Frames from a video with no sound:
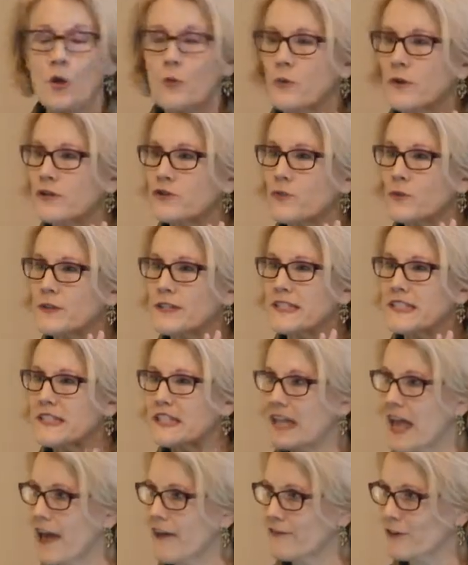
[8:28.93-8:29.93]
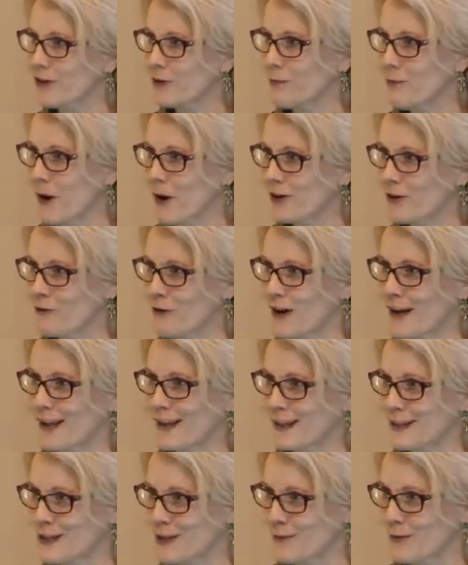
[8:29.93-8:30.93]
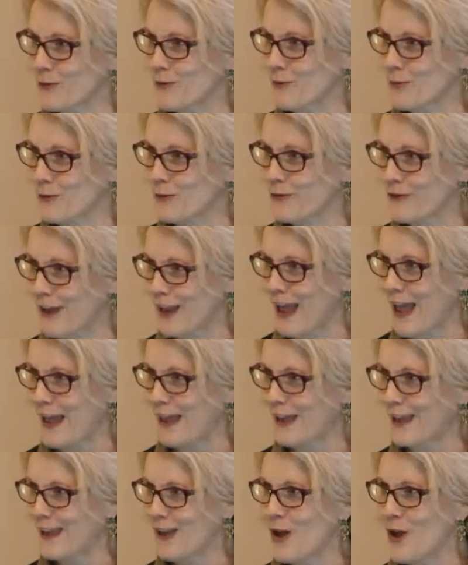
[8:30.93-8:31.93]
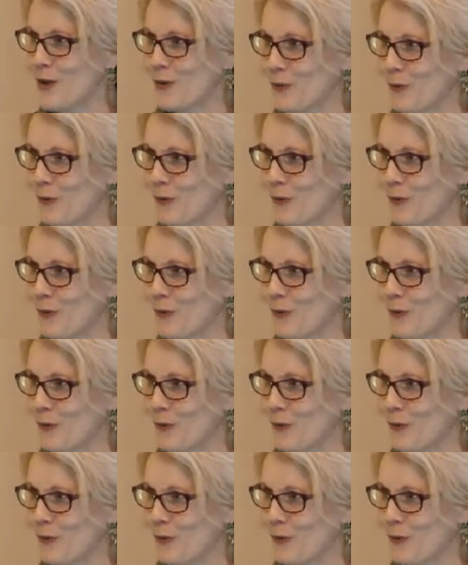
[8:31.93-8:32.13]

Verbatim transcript: which was never part of why Elizabeth Bouvia